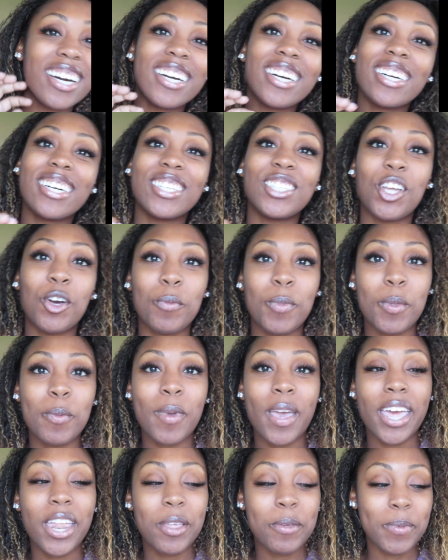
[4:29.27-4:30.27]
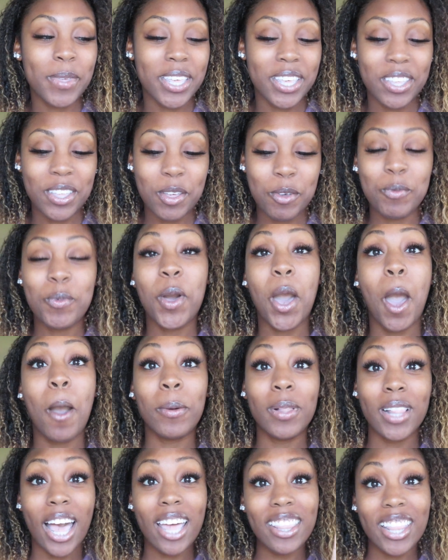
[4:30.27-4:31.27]
Oh, don't be mad at me. Well,
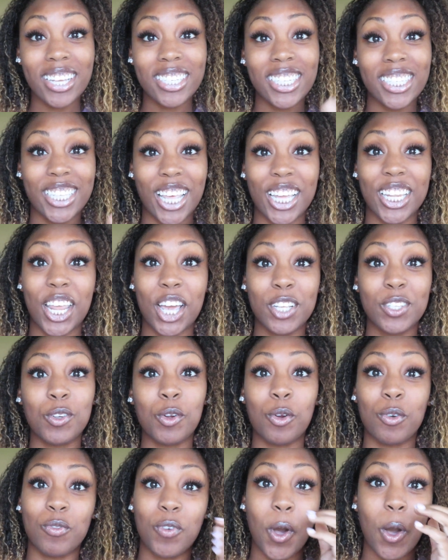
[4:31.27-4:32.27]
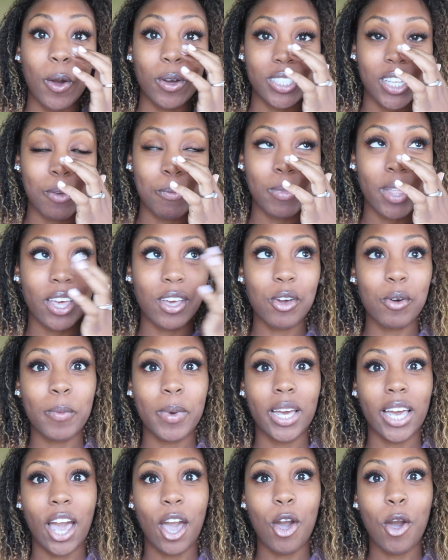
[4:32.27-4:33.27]
I'm glad that she's like next to her phone because I'm like, oh
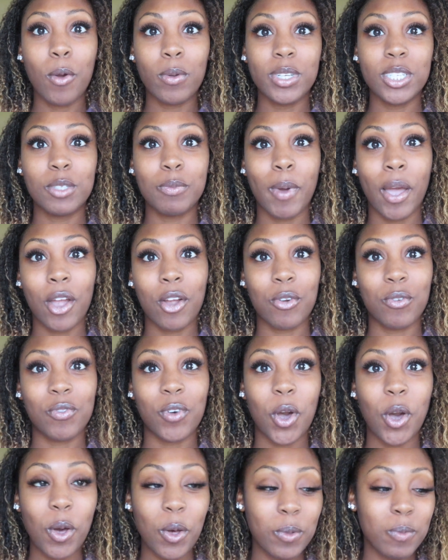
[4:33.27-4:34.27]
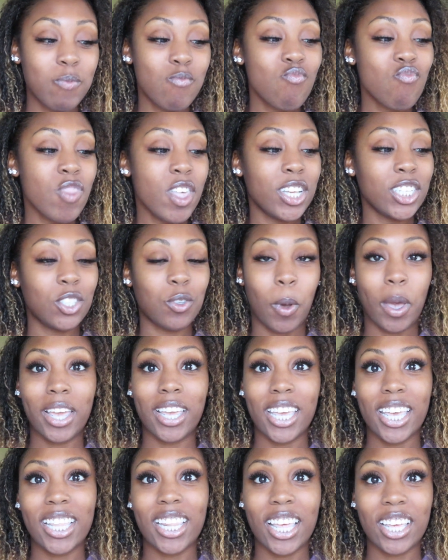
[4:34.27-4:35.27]
my god, hope she's by her phone so I
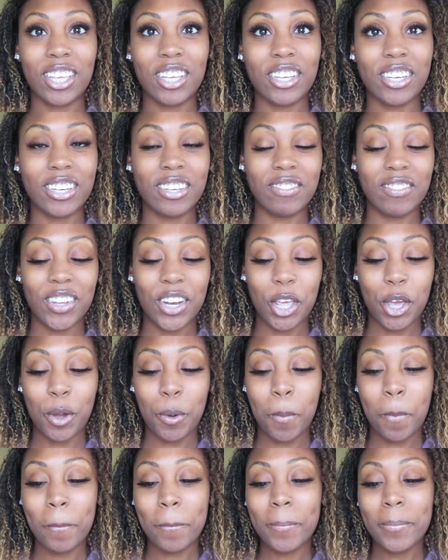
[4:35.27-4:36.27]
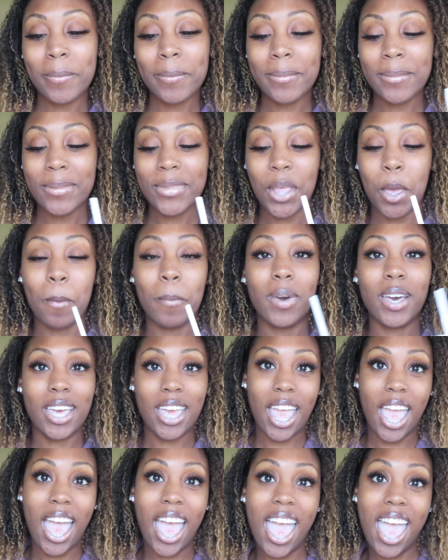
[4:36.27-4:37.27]
can get like a good video.
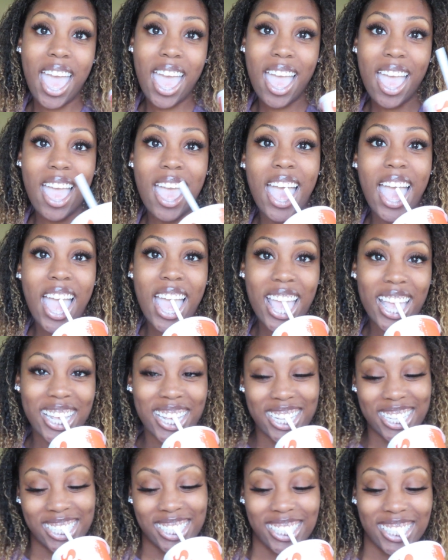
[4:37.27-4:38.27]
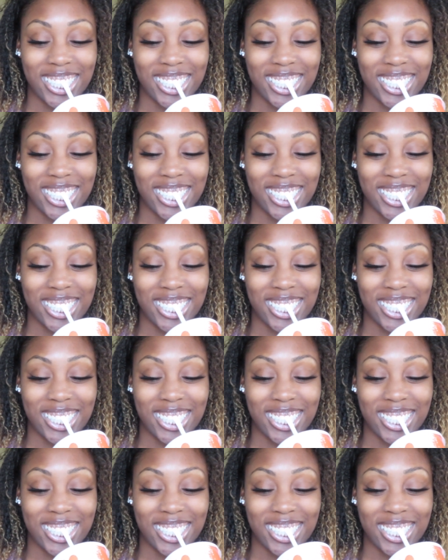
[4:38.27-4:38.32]
But, ah.